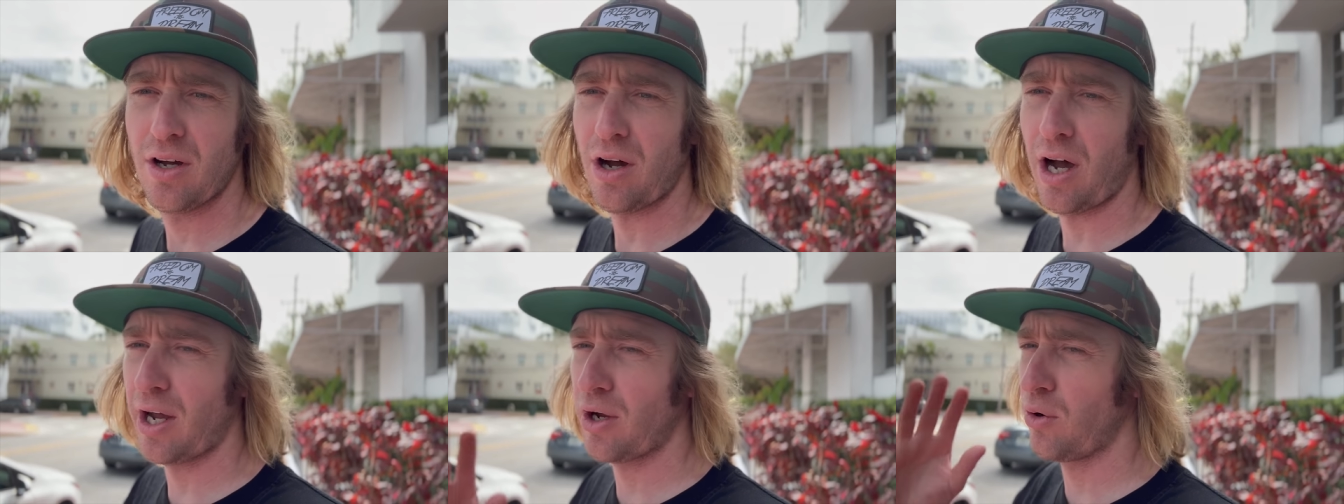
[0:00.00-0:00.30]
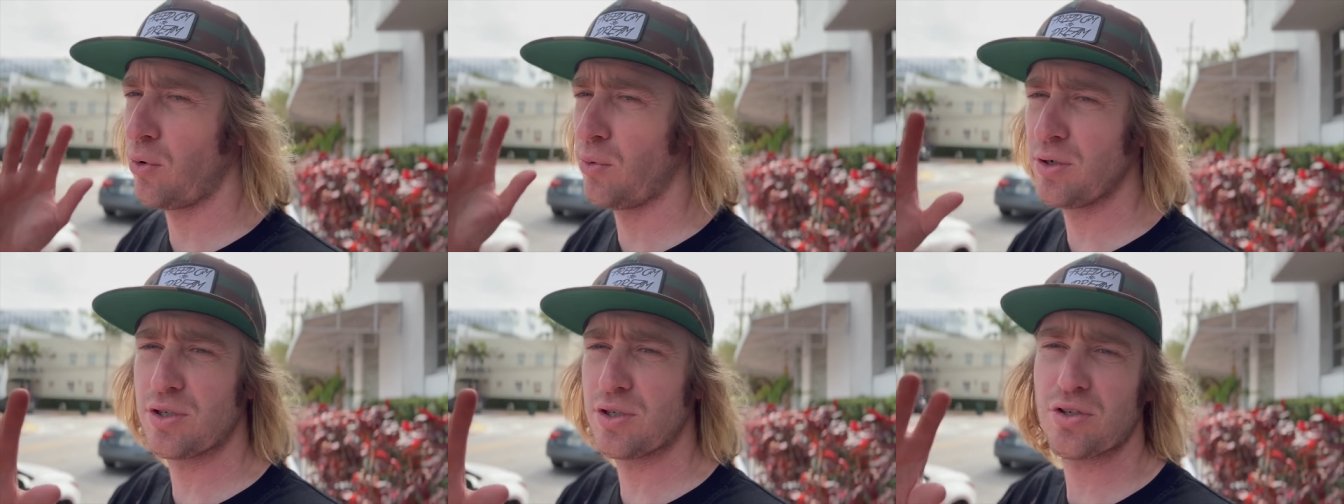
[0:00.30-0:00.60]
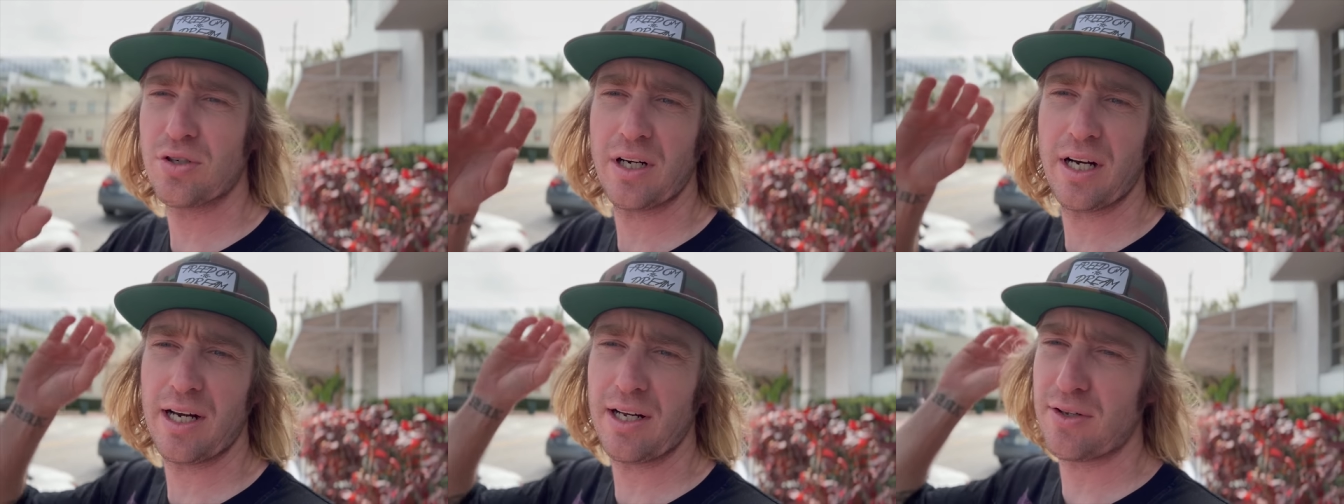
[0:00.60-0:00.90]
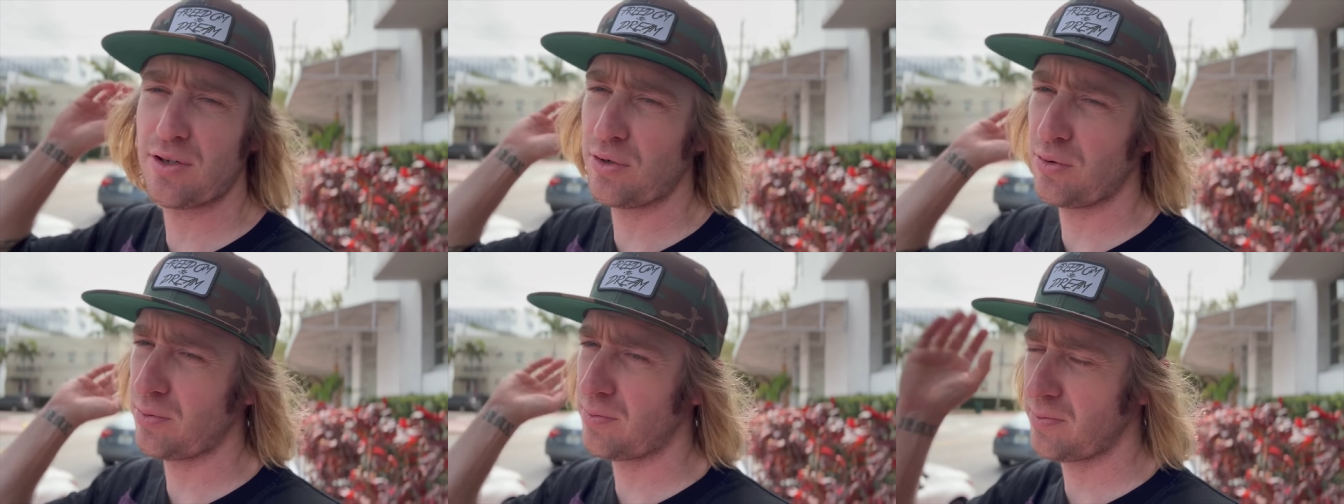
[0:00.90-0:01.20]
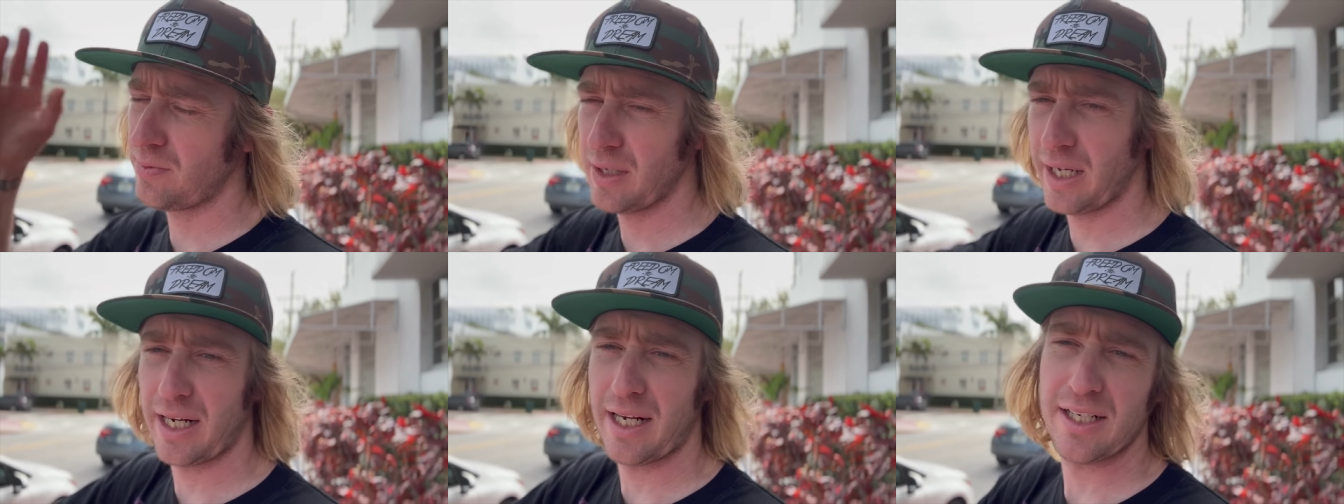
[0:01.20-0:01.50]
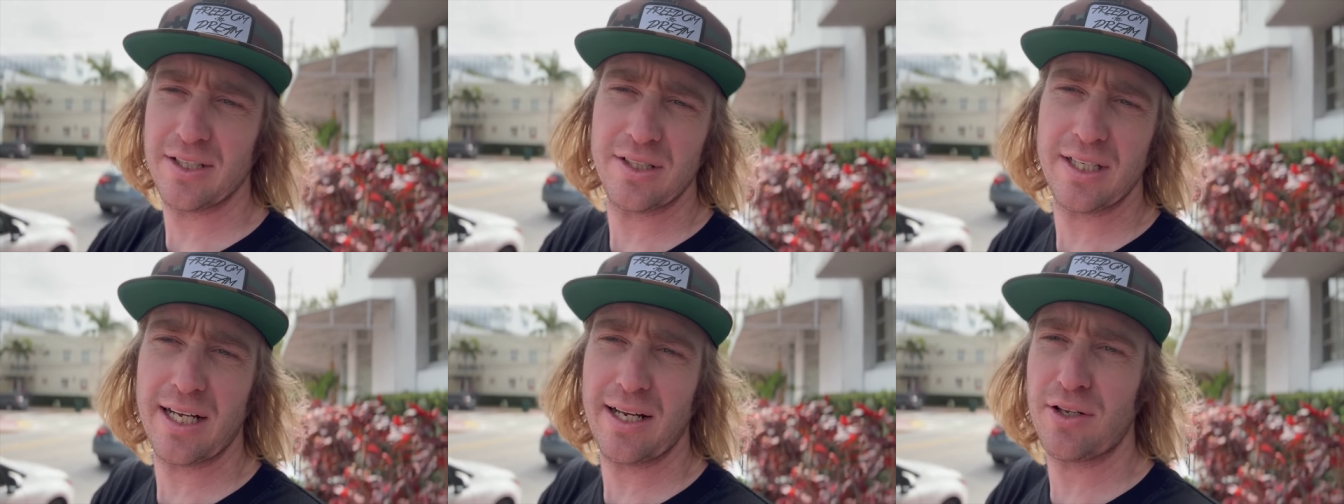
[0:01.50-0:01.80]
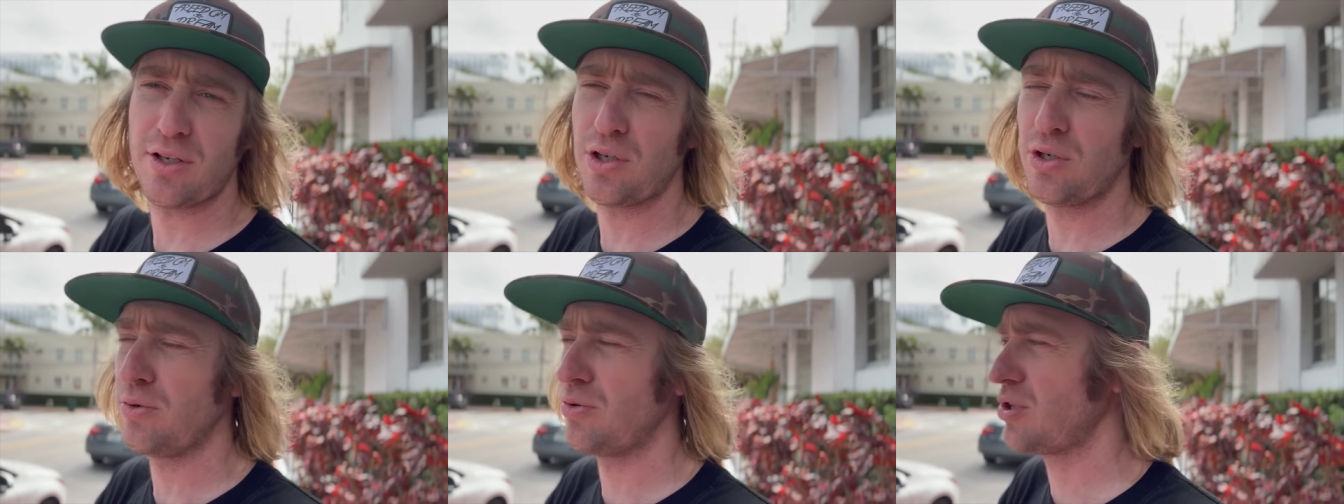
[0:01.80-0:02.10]
I always try to do, like I said,
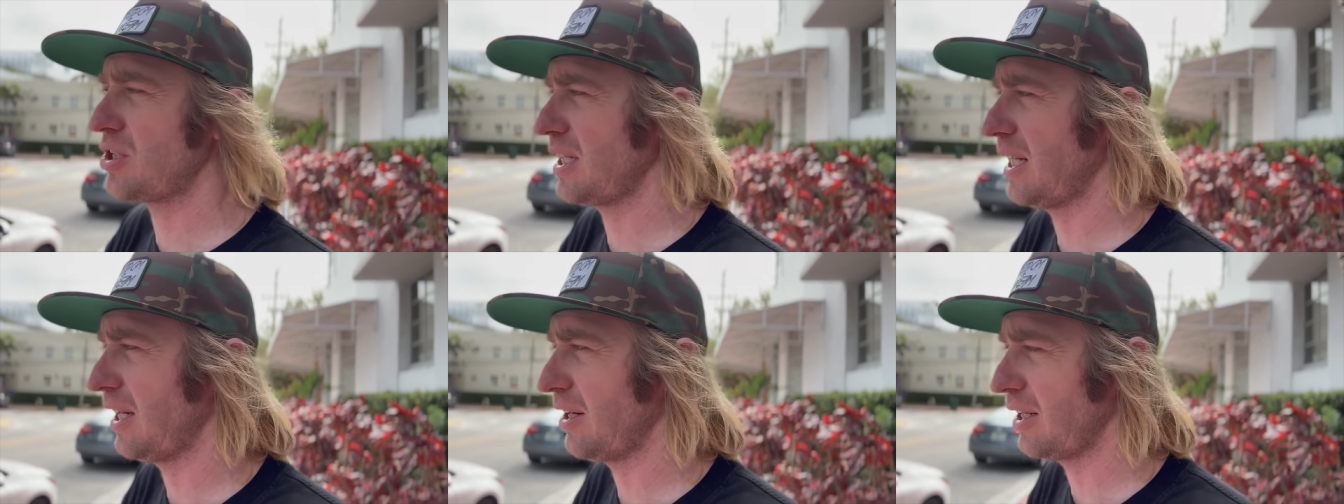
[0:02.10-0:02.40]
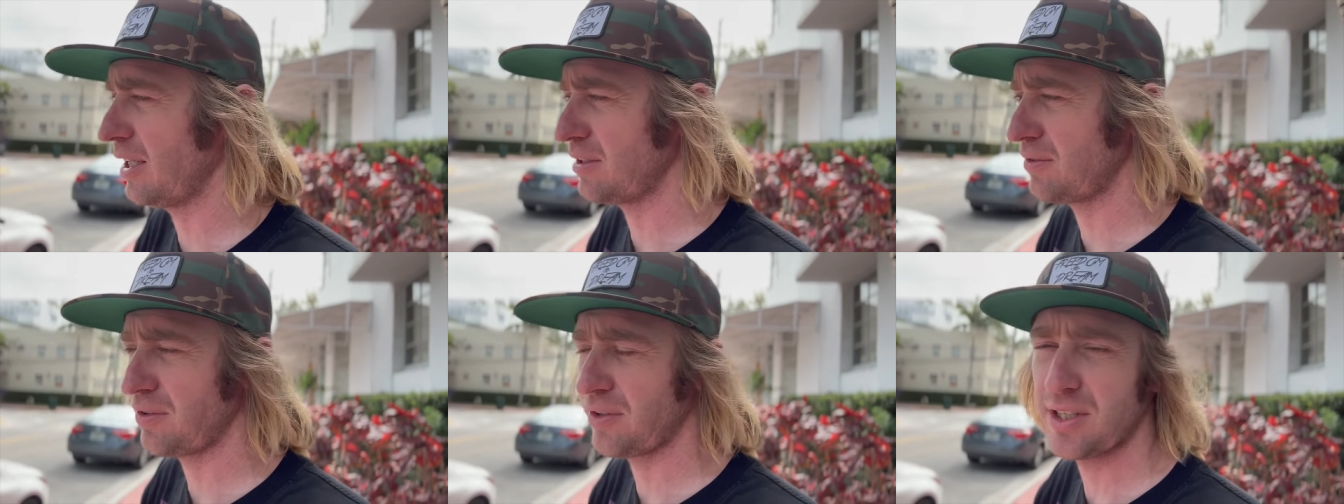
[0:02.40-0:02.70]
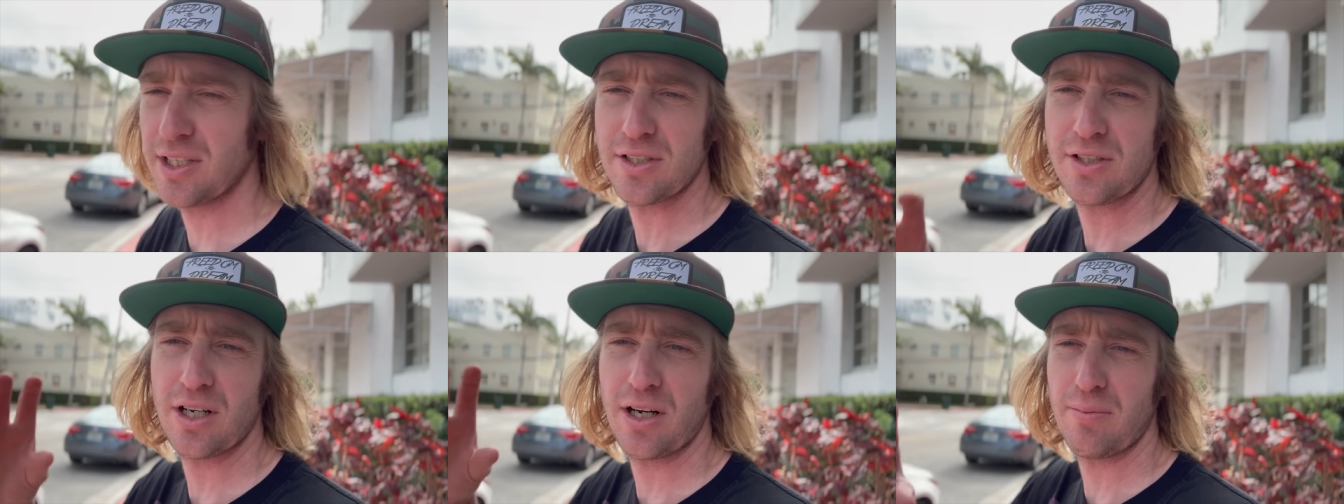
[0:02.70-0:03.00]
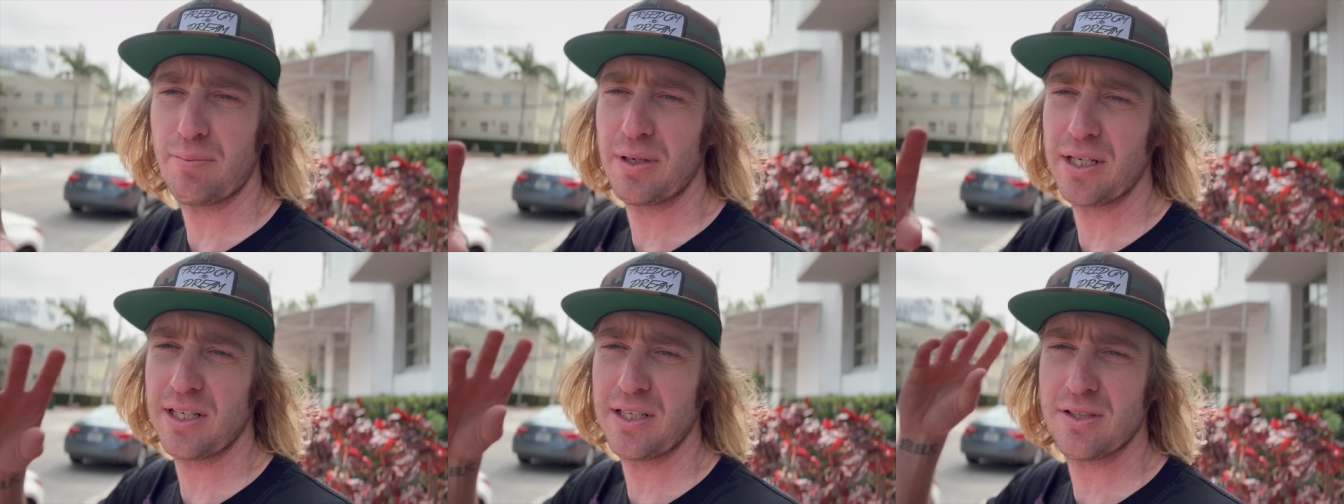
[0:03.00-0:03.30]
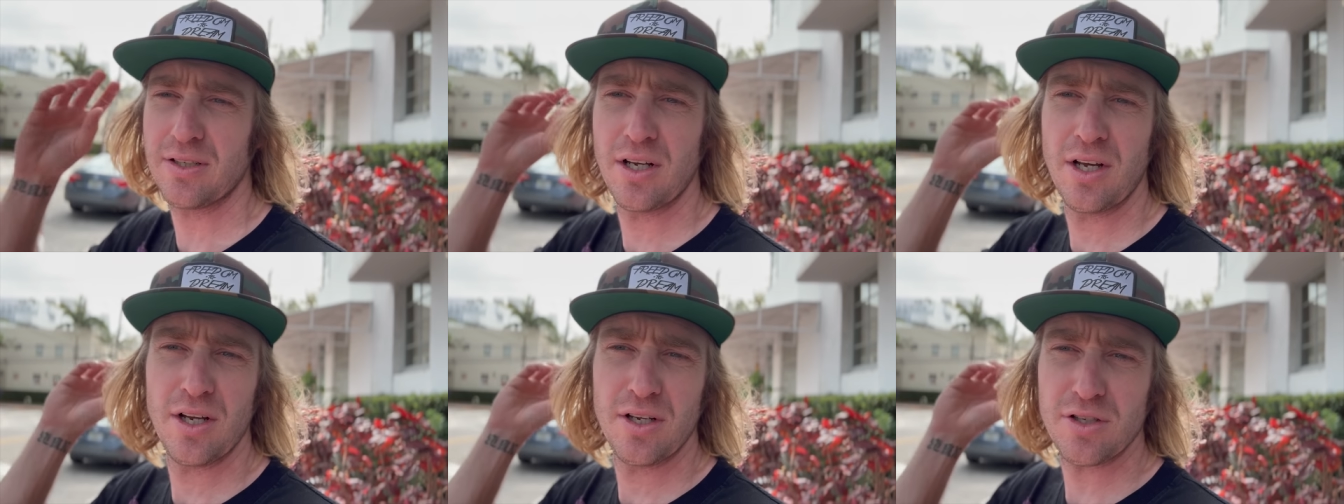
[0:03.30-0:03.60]
huge shout outs for these companies.